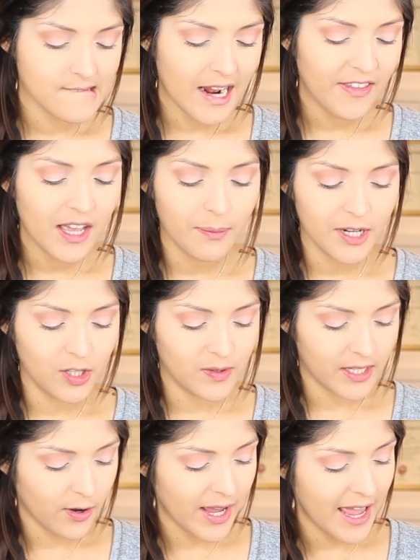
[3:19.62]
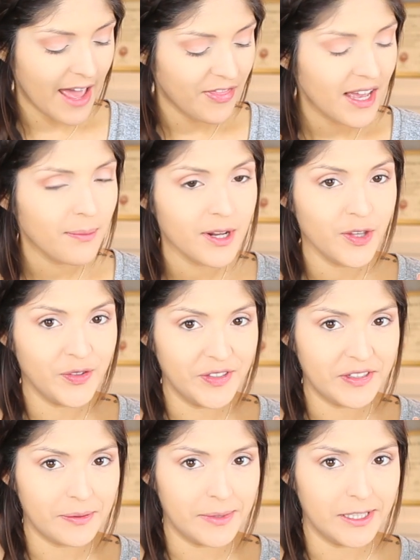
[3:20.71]
I think I'm going to use it. Okay, I think I'm going to use
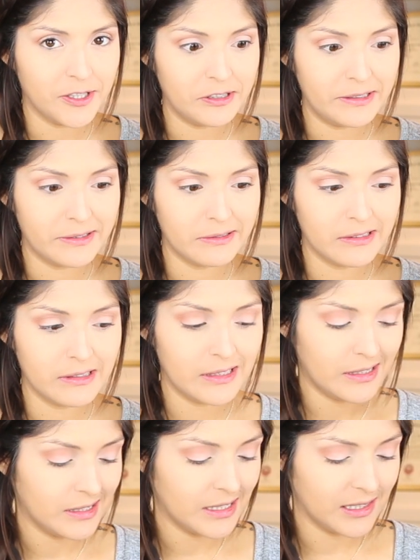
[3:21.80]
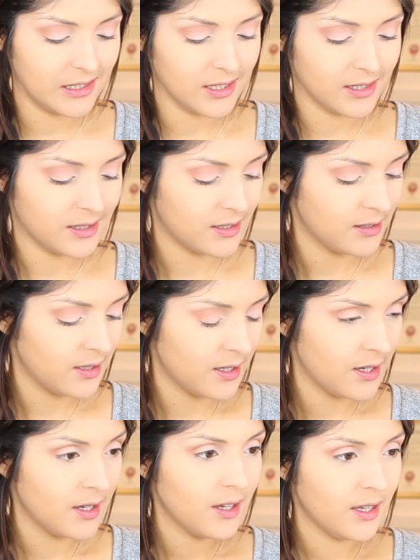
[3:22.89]
this in my crease. We'll just see how that looks.
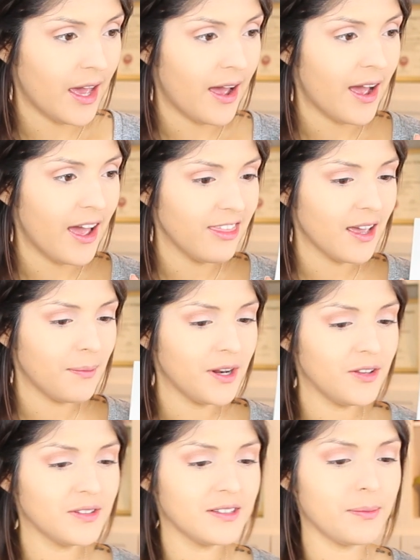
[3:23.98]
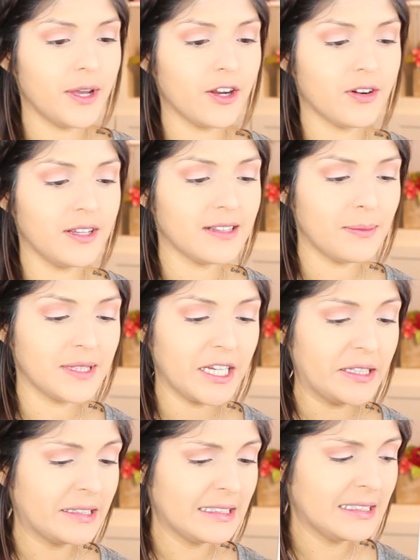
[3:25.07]
Yeah, I think I'm going to use this in my crease. I'm
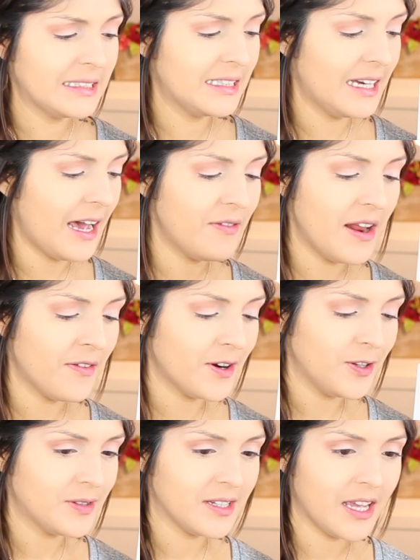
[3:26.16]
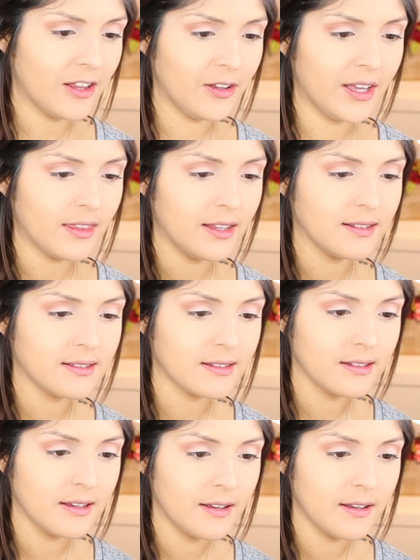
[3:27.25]
scared. I've never used a yellow like this.